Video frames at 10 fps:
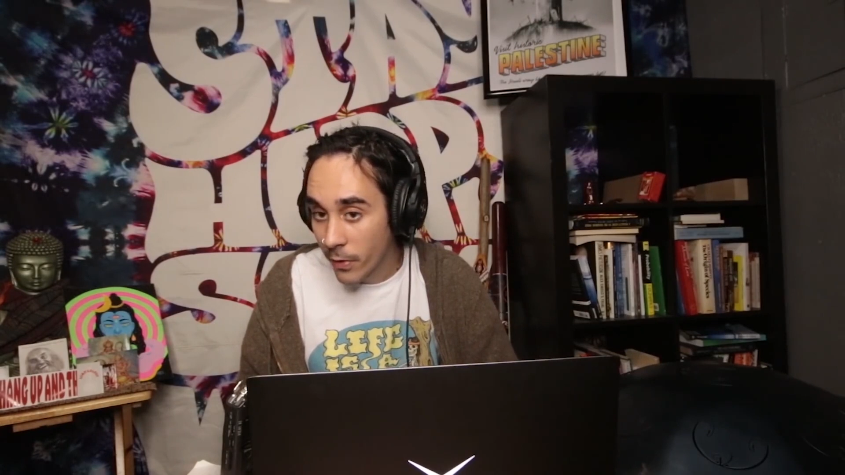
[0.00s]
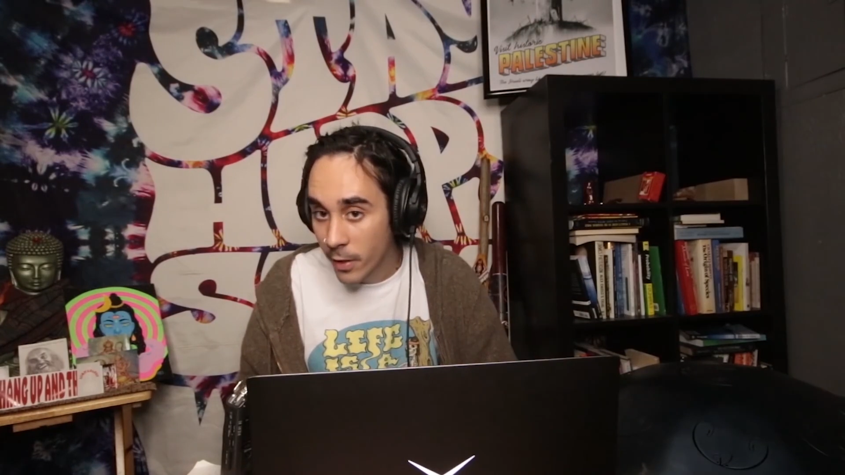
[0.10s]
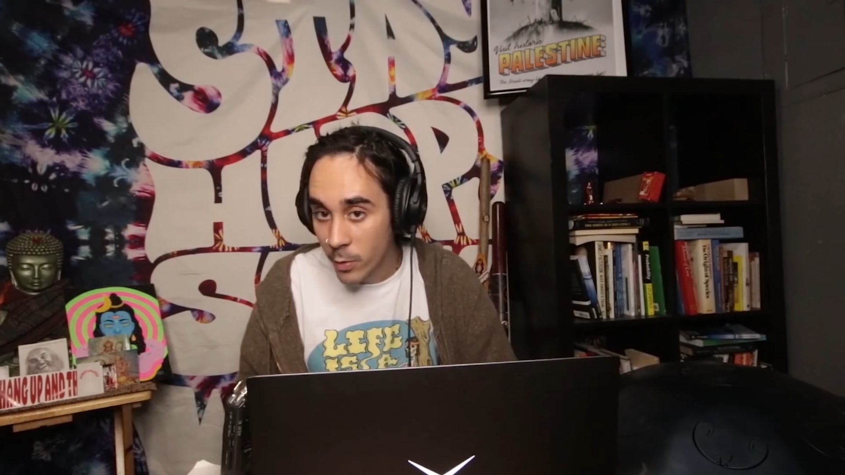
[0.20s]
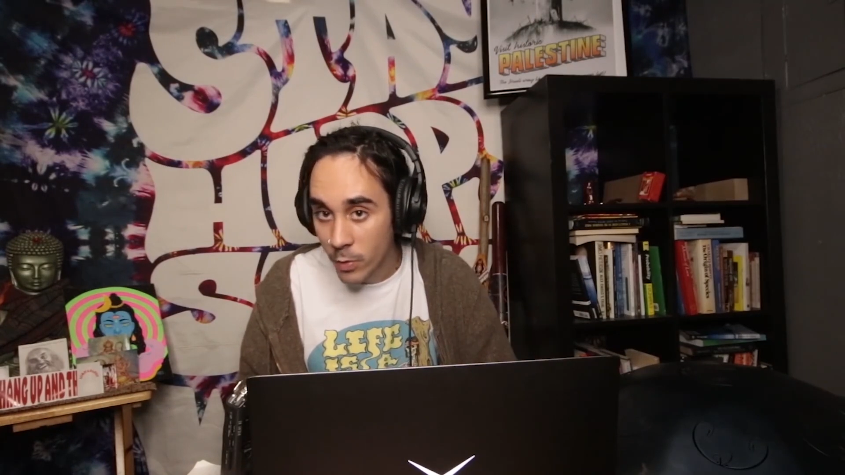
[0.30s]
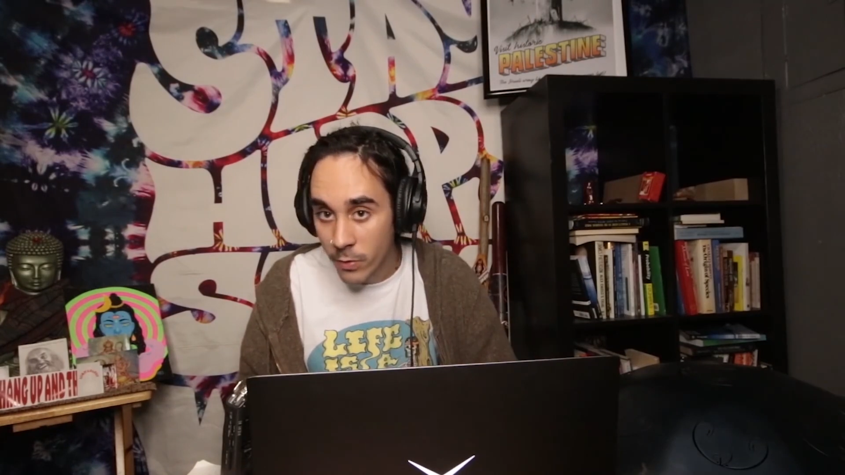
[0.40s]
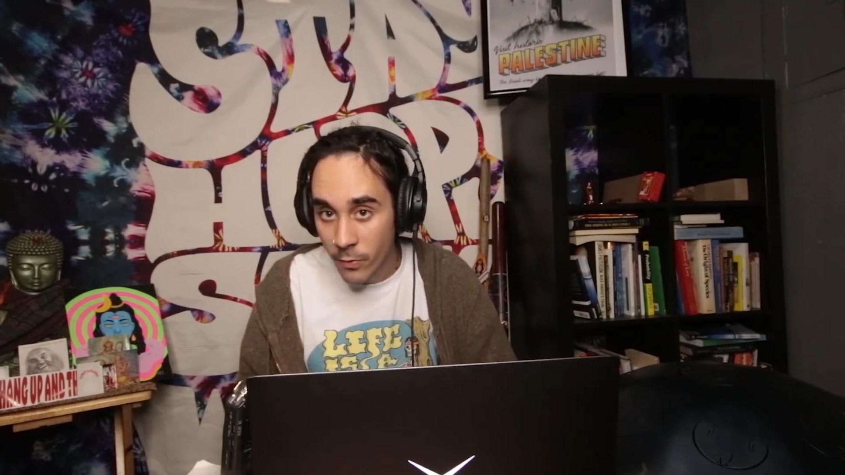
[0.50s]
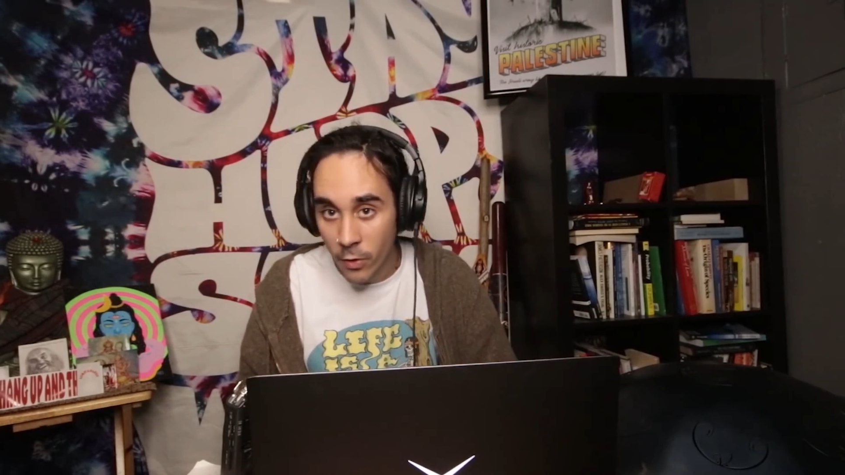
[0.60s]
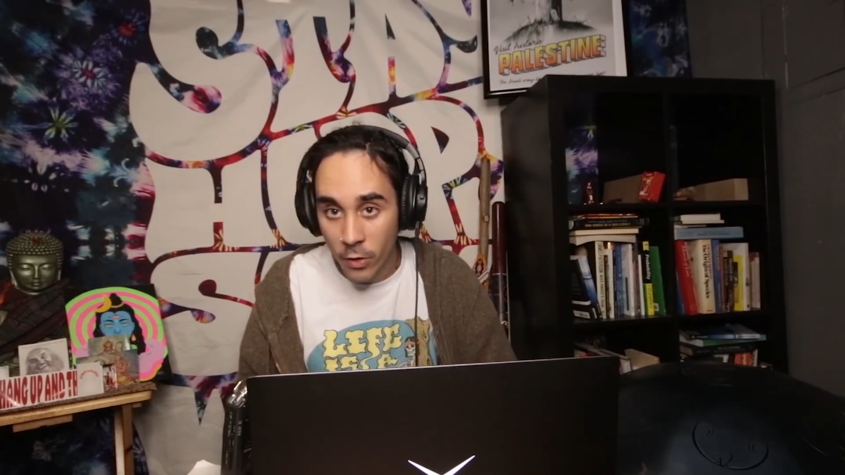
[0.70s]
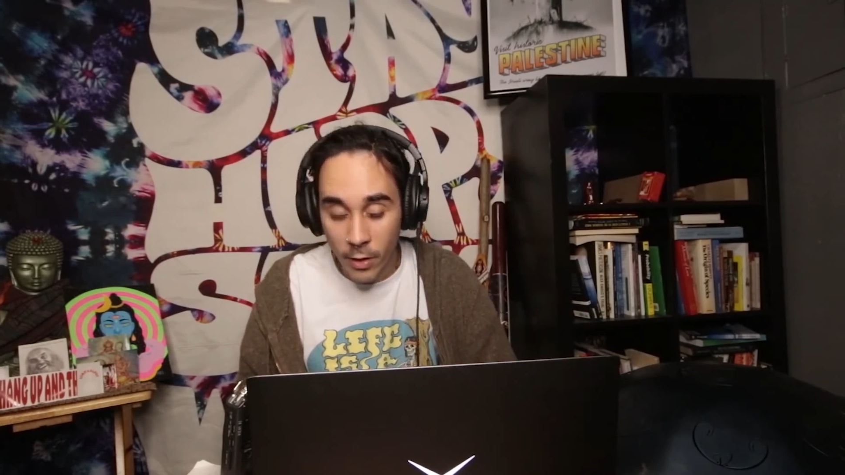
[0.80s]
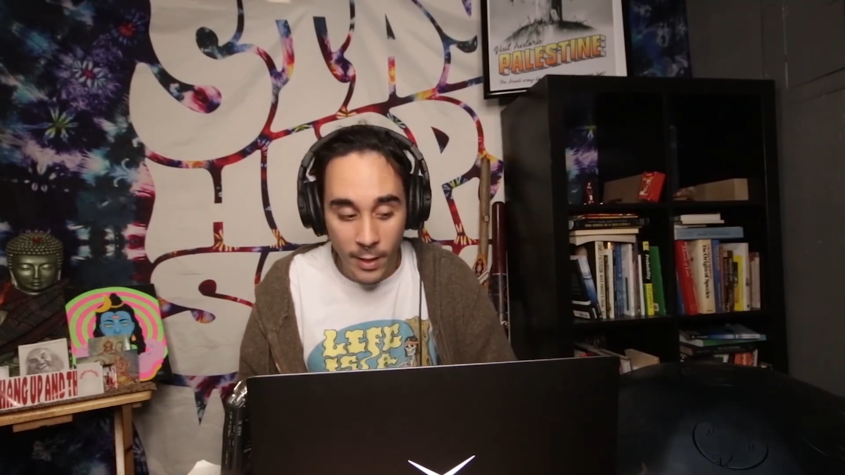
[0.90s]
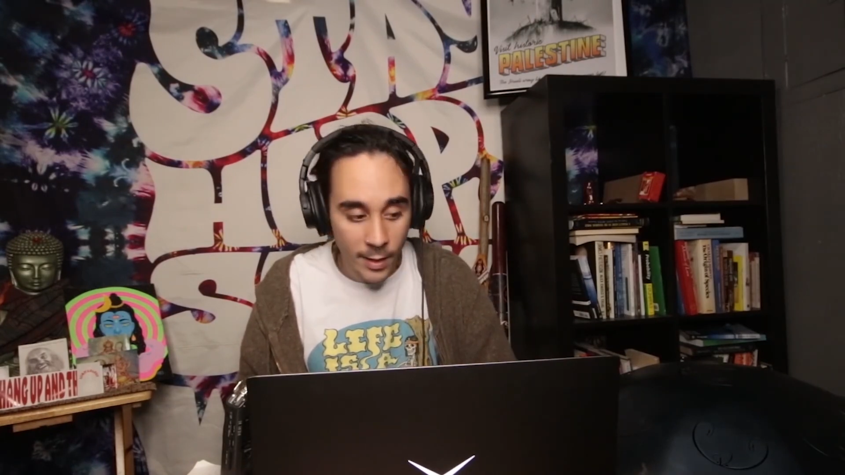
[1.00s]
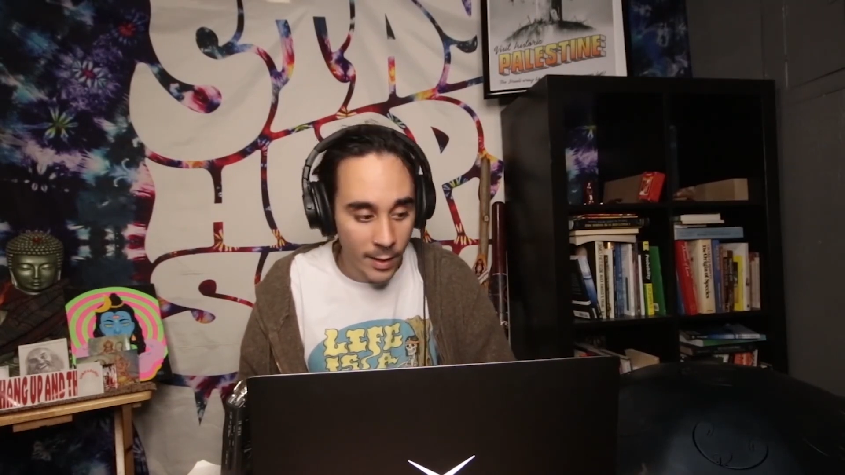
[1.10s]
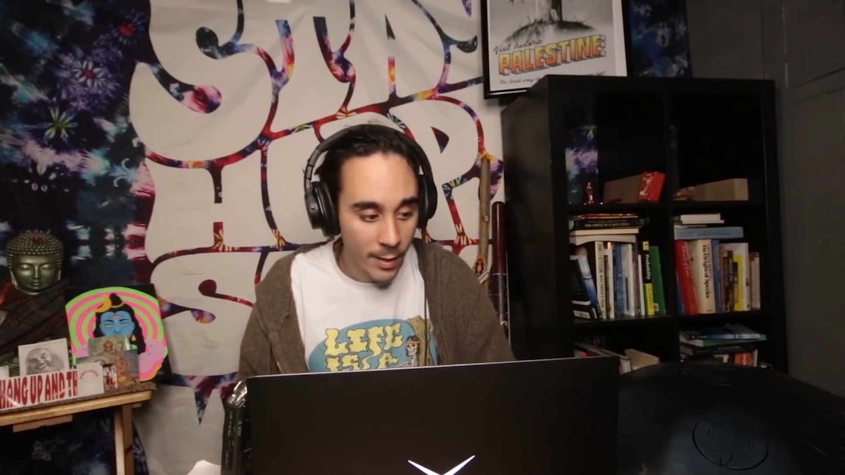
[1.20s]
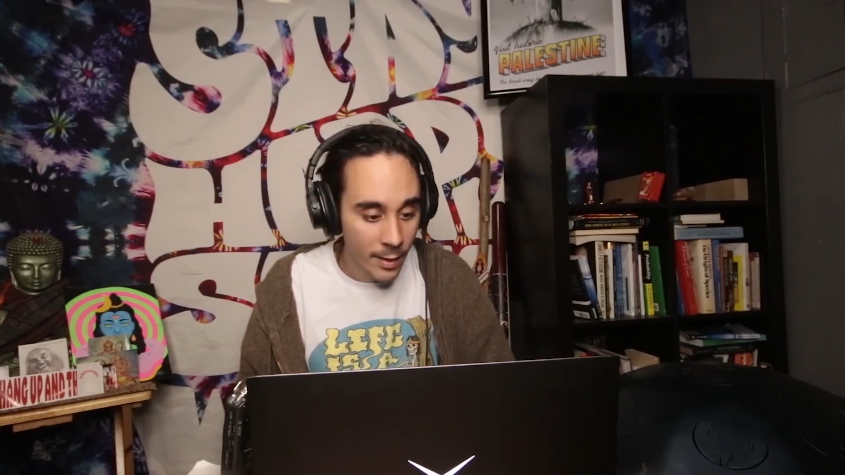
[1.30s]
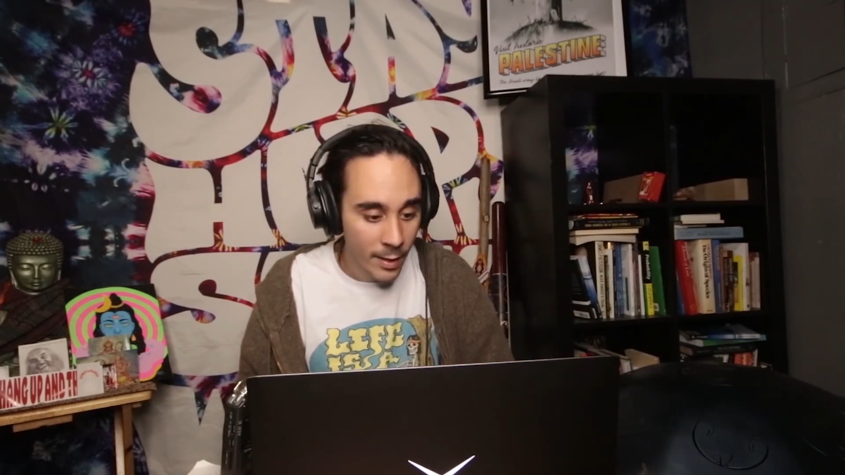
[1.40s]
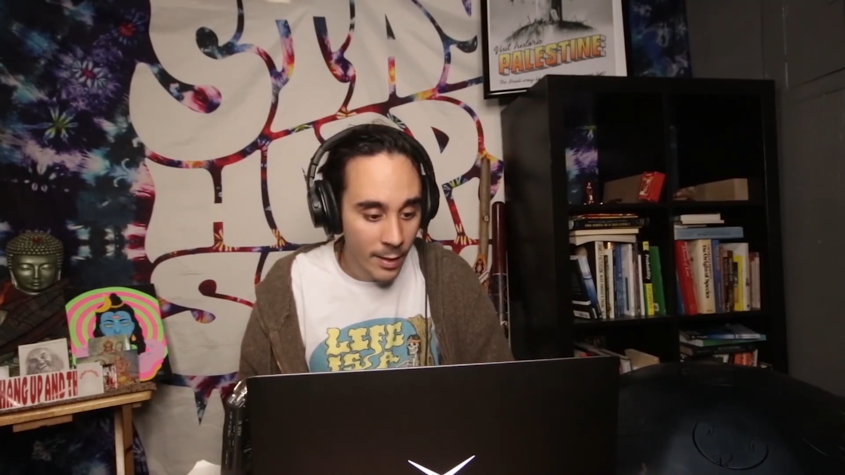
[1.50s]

that they use for uh,